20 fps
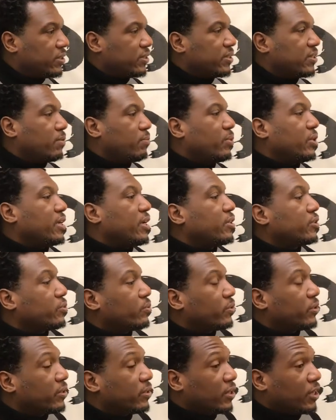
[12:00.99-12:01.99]
to someone else,
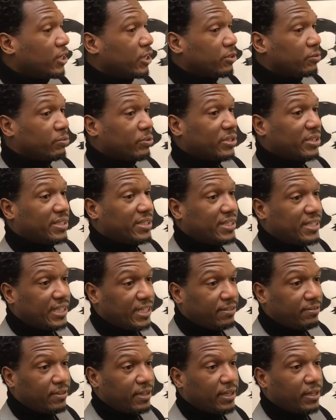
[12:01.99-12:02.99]
we're
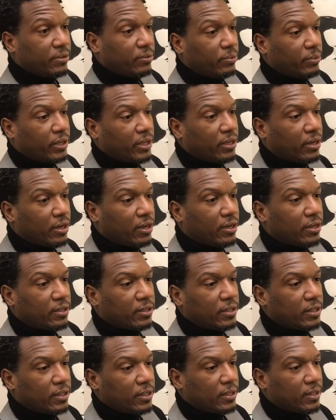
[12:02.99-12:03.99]
receiving, we are,
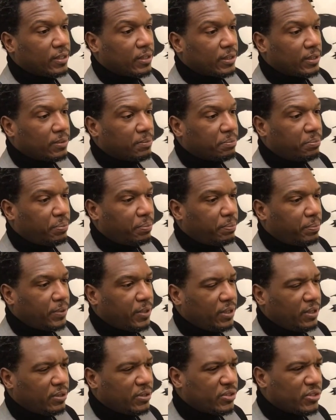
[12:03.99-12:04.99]

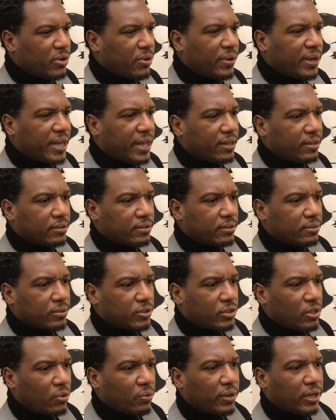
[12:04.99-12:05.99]
you know, sowing
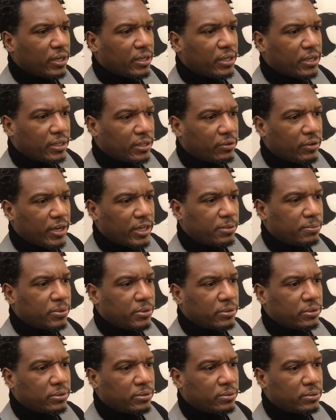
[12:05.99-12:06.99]

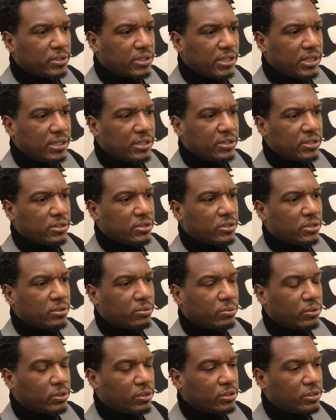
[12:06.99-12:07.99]
incredible seeds into the
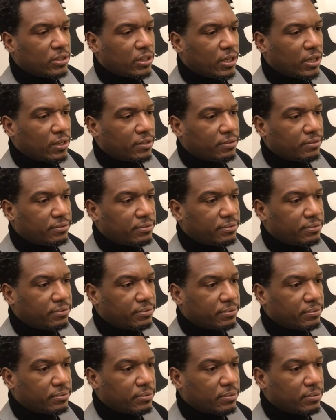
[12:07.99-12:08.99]
world of,
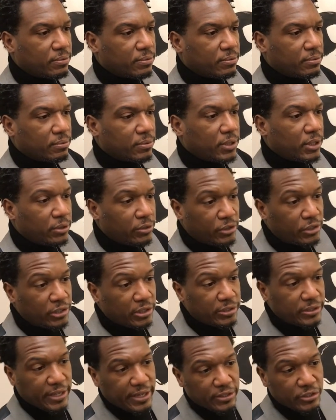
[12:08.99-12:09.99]
you know, good
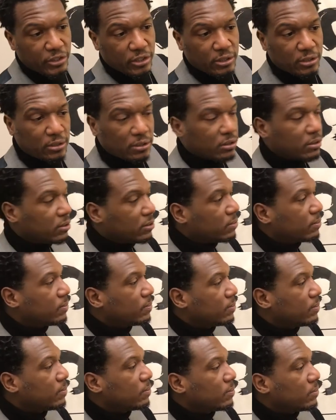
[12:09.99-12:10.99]
intentions.
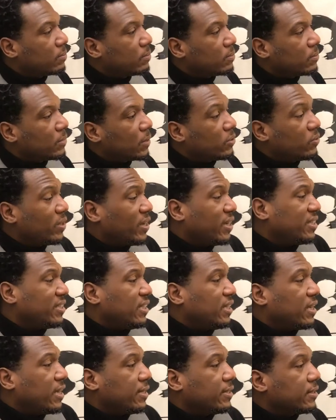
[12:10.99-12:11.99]
That's what I
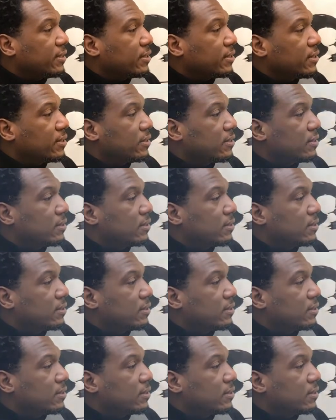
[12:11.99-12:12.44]
see kindness as.